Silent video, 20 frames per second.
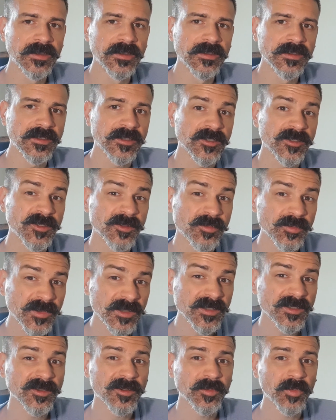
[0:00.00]
So it's a
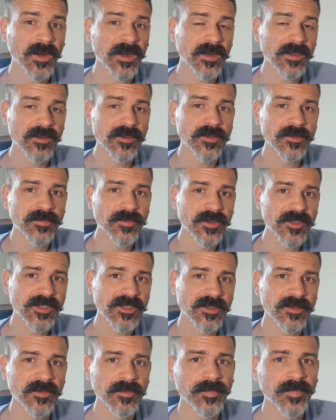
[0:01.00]
really good way to use
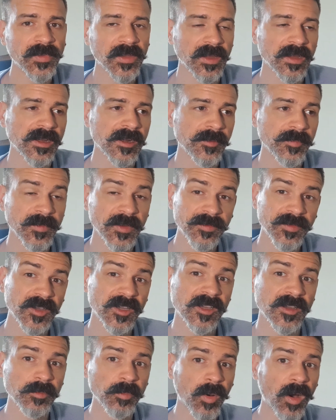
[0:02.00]
friction. If you
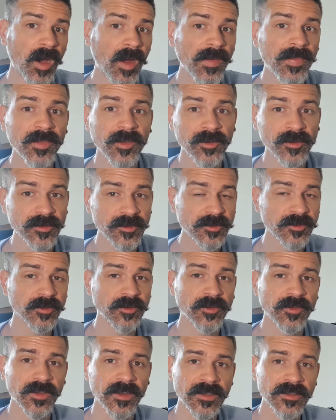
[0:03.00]
combine those two
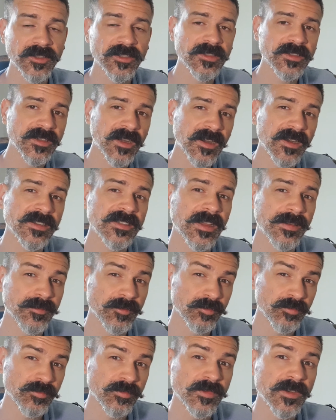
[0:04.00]
things, you're starting to have a
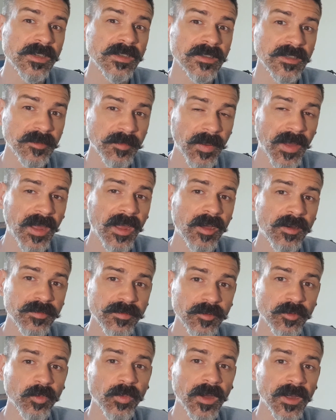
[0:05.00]
really
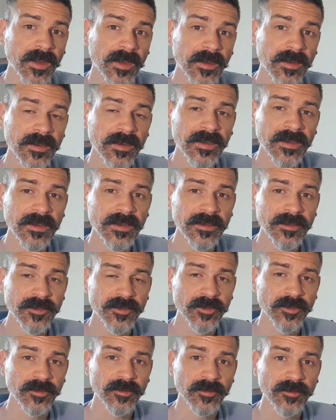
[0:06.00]
powerful way
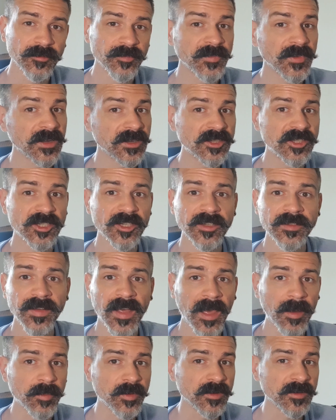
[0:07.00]
to achieve
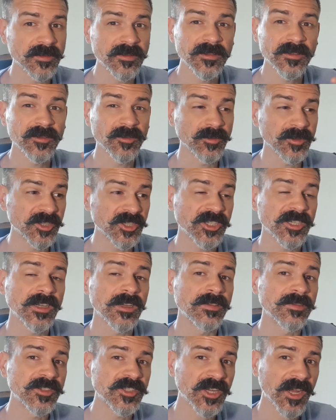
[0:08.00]
habits, to
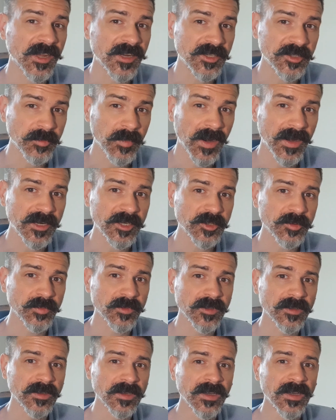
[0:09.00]
achieve change
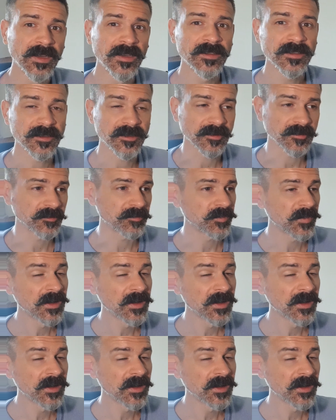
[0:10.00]
management, to